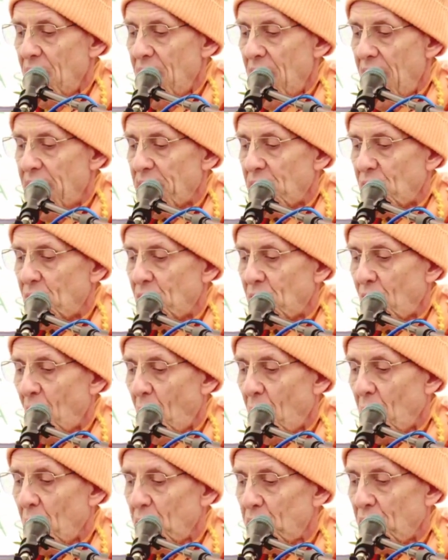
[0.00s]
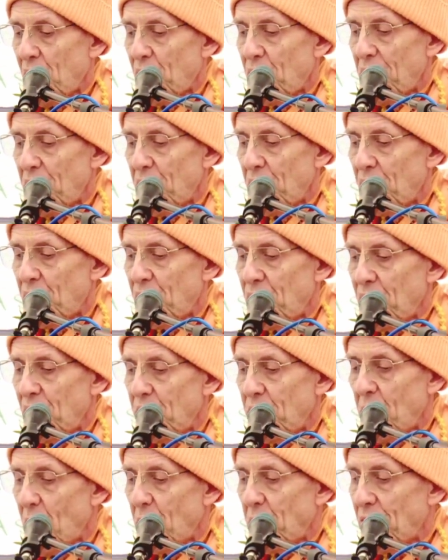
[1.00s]
at the soles of his
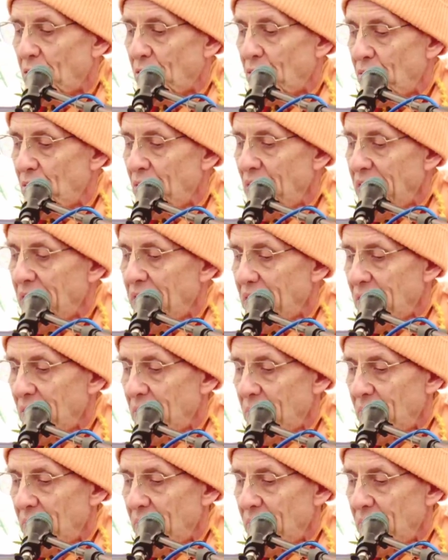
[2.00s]
lotus feet,